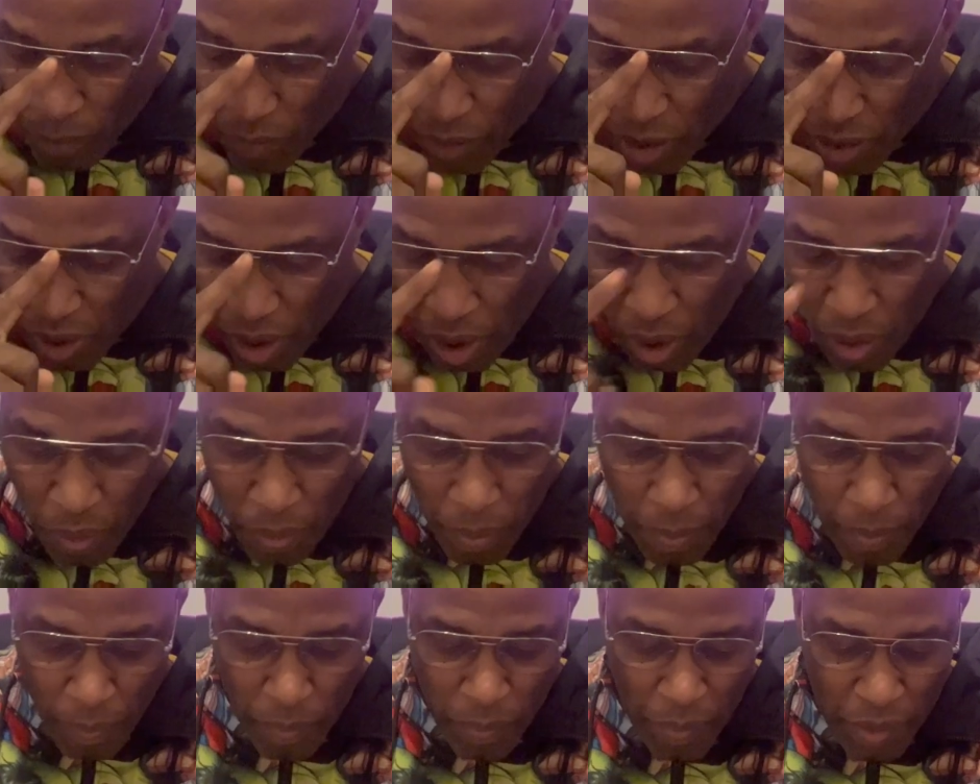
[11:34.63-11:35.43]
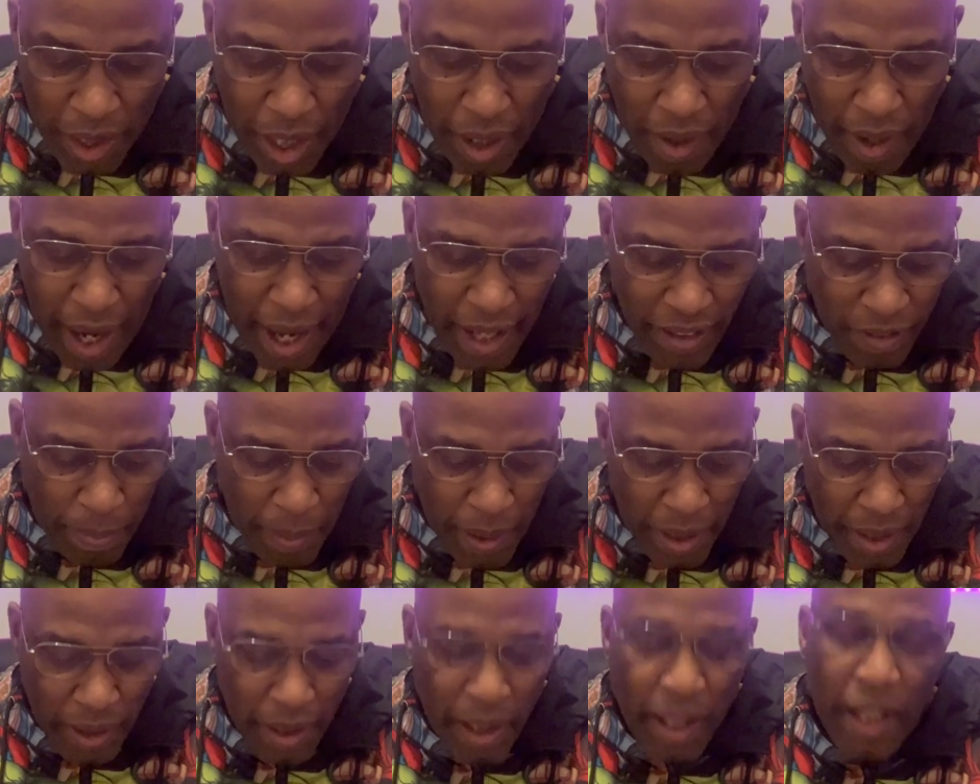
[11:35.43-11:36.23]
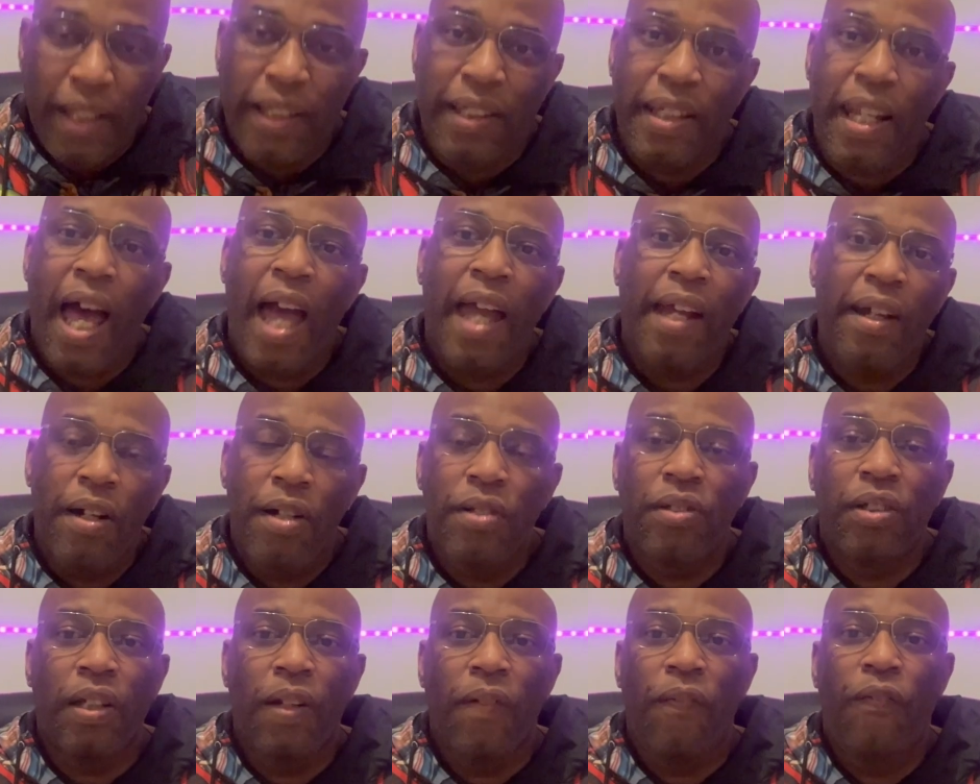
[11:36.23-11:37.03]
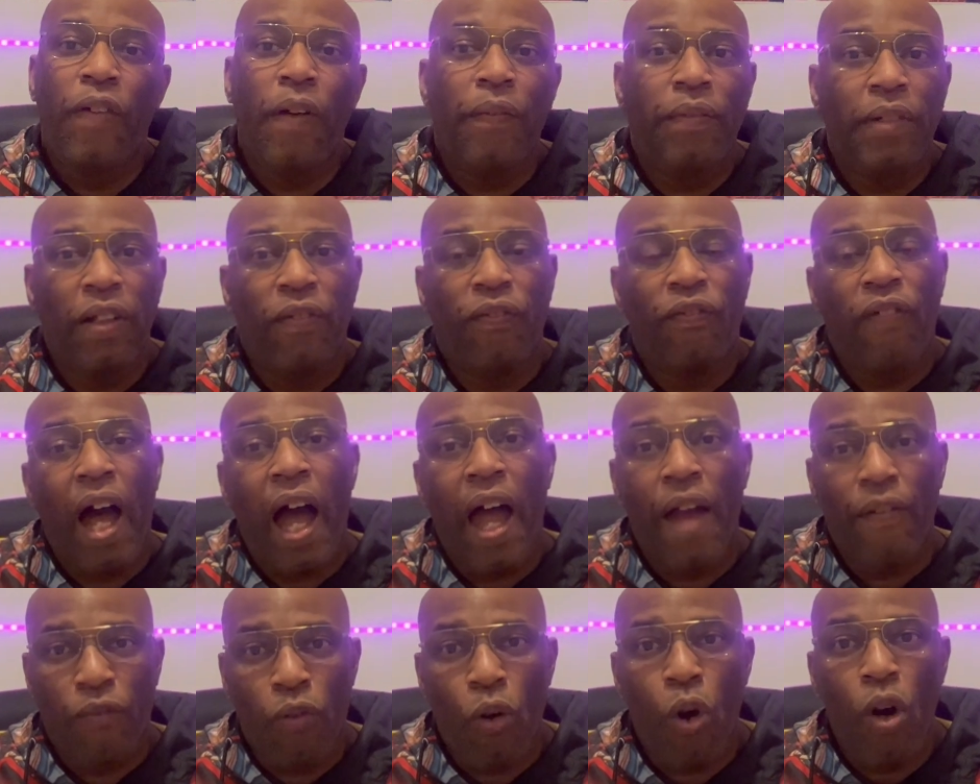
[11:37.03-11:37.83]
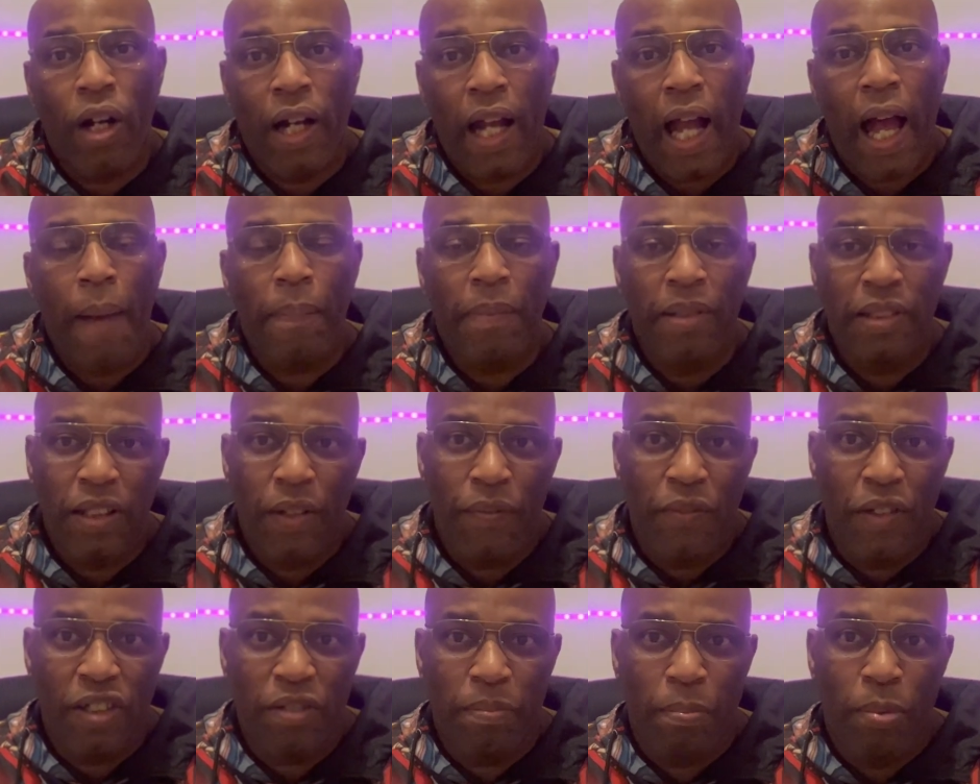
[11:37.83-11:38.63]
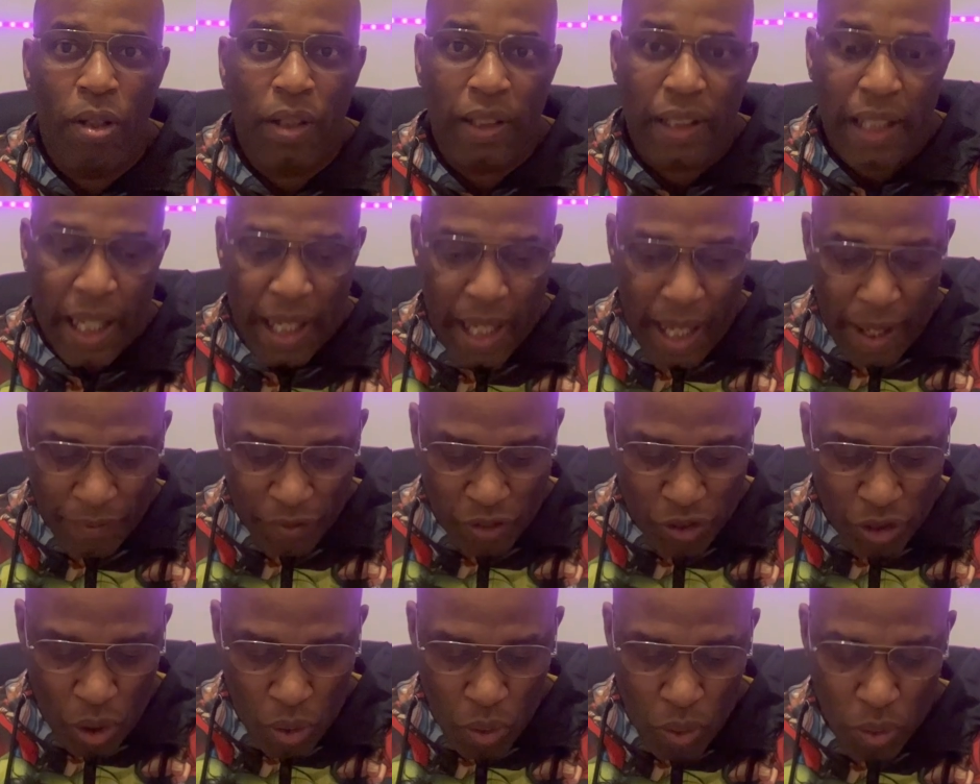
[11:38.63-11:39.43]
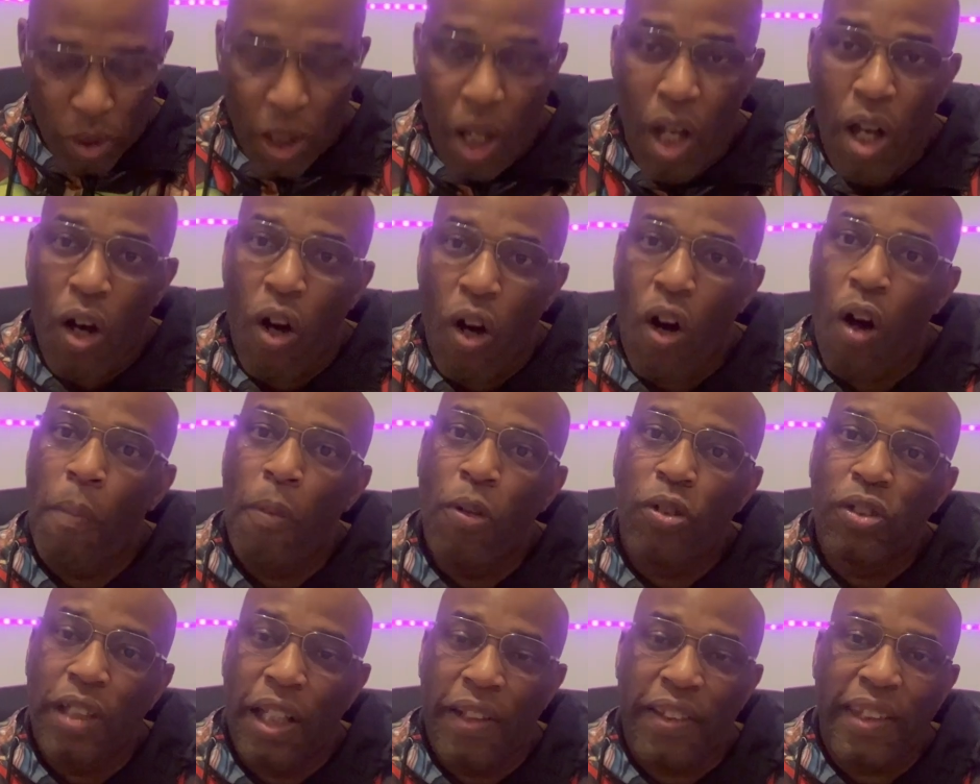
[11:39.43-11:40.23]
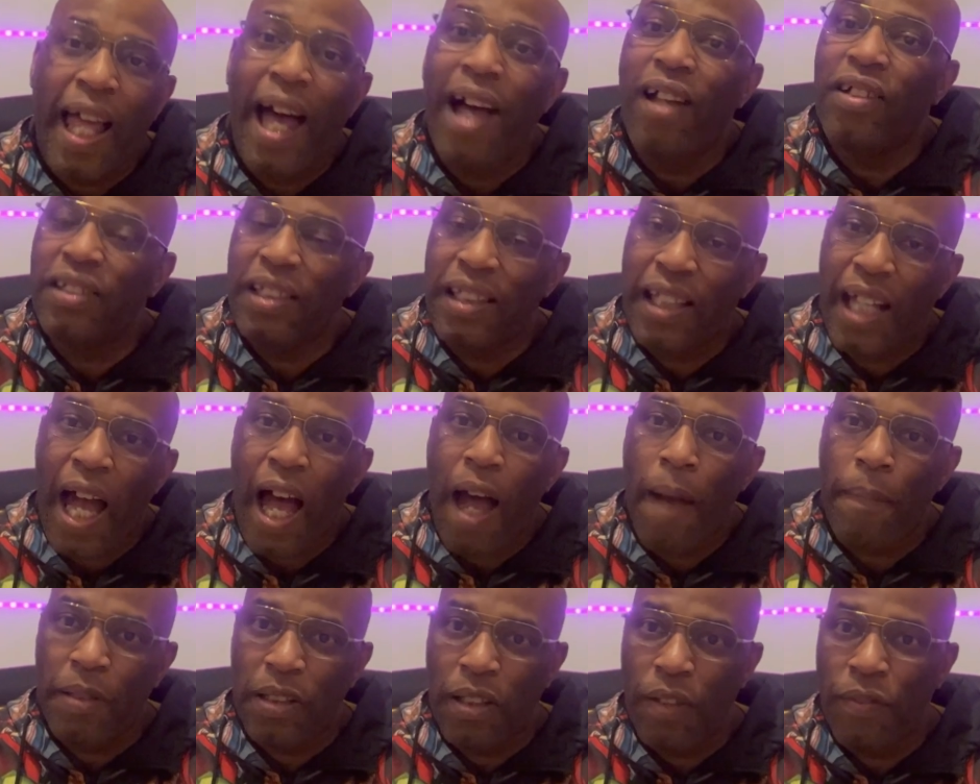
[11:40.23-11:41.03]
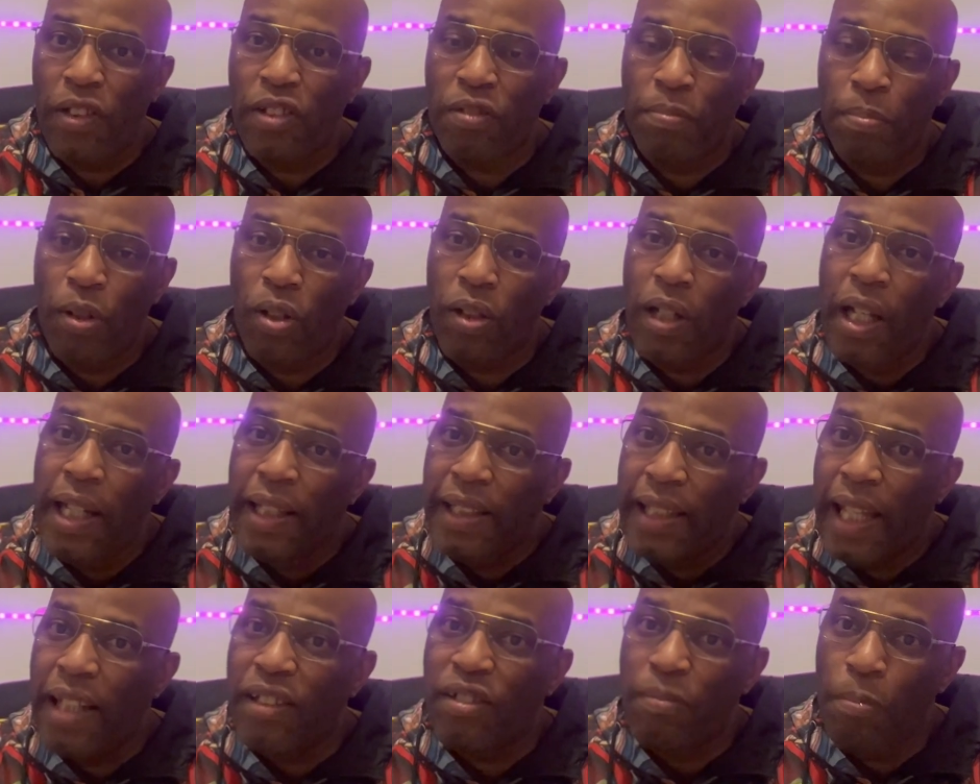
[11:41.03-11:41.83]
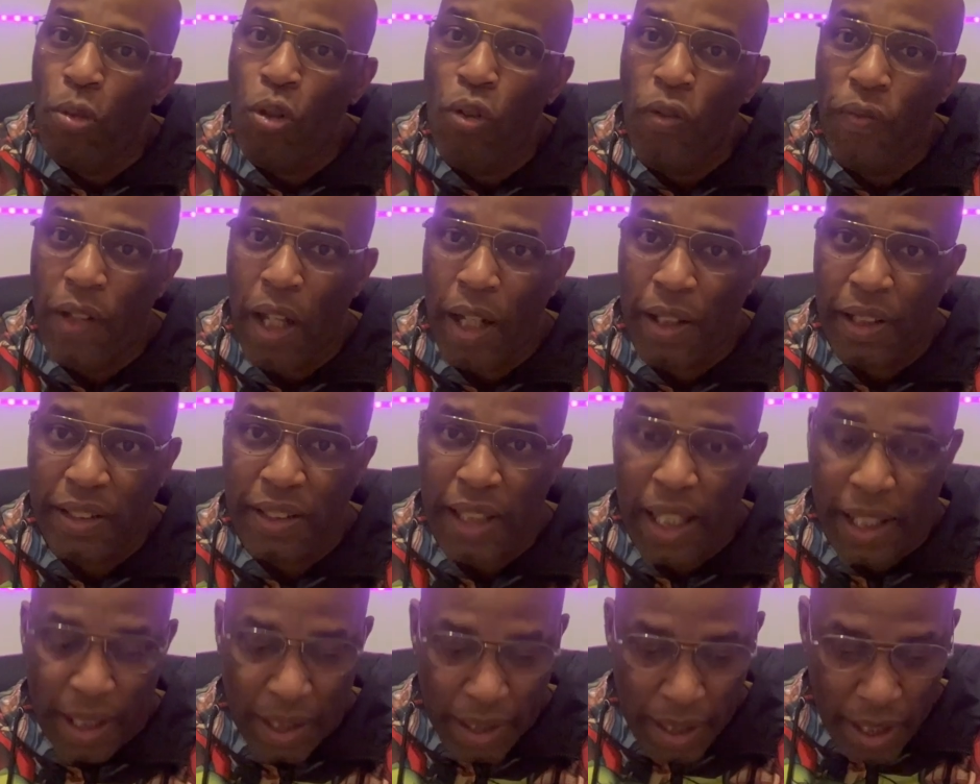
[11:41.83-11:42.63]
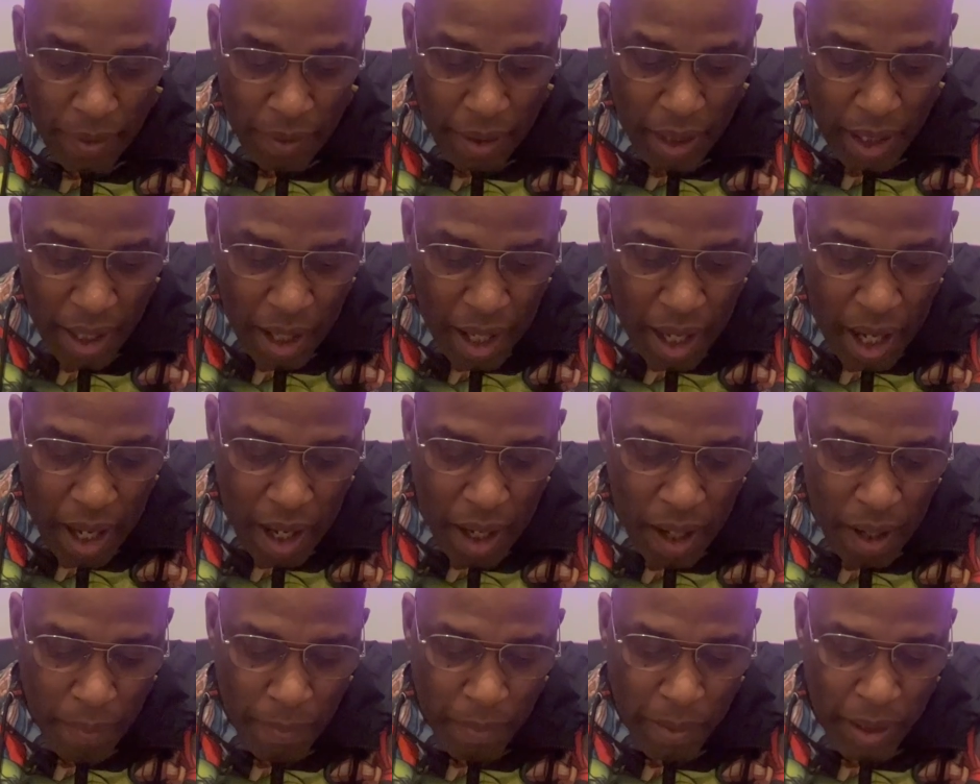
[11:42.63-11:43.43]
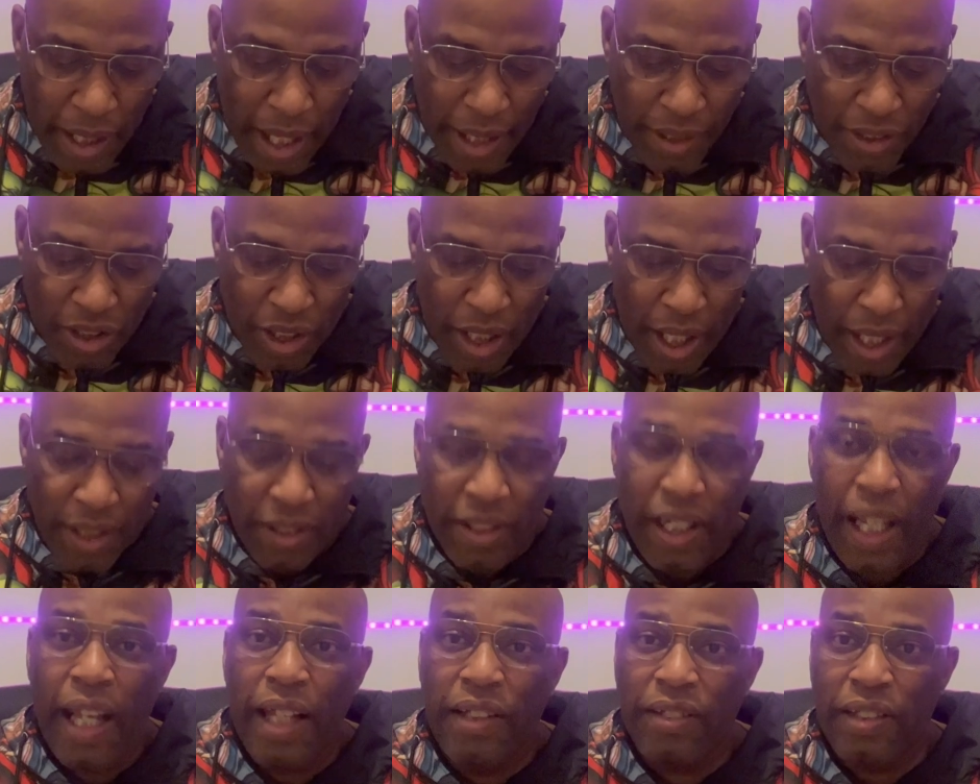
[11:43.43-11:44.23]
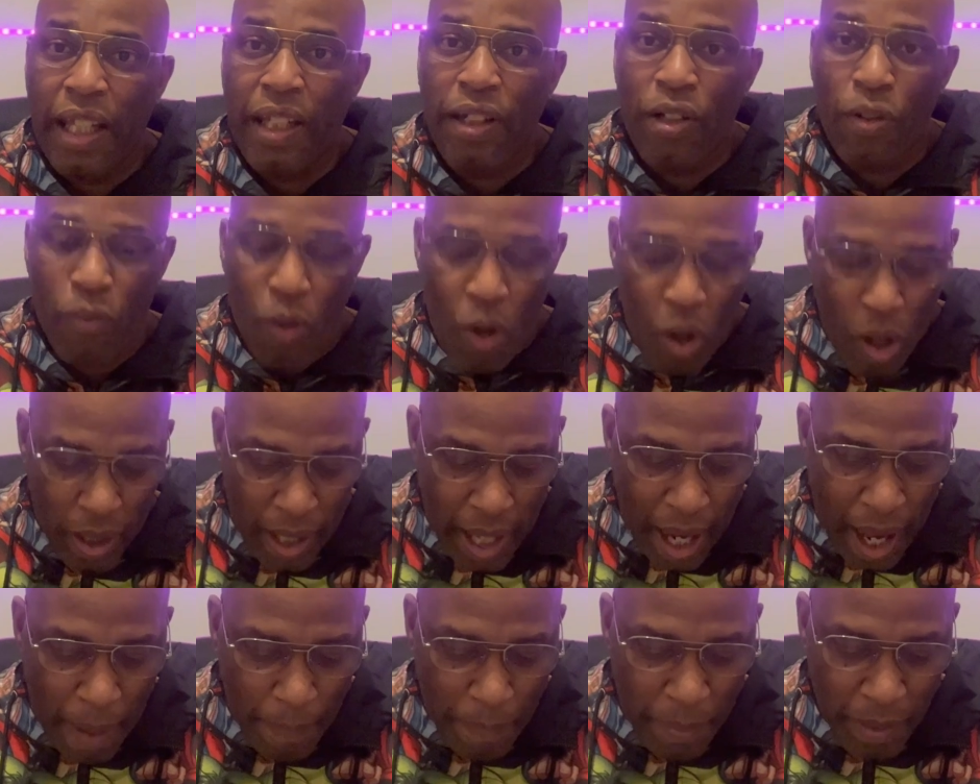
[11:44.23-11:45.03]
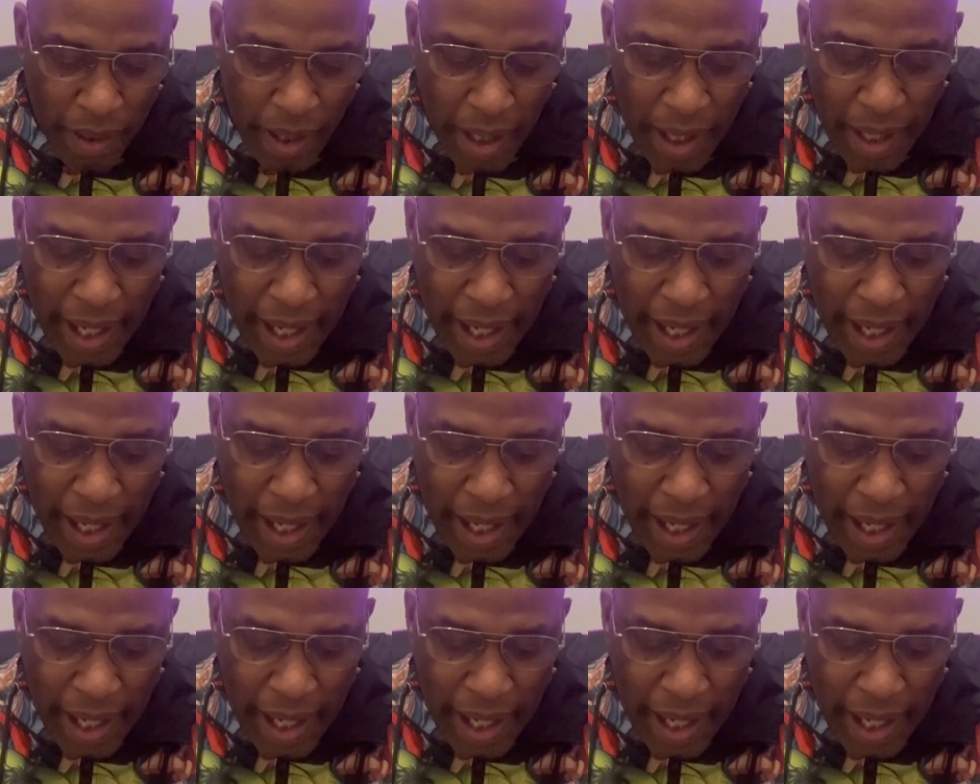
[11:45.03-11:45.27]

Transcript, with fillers: So there has been 955 raw copies of this book that have sold. Almost a thousand copies of this book that's moved on the secondary, um, that's changed hands in the raw copy.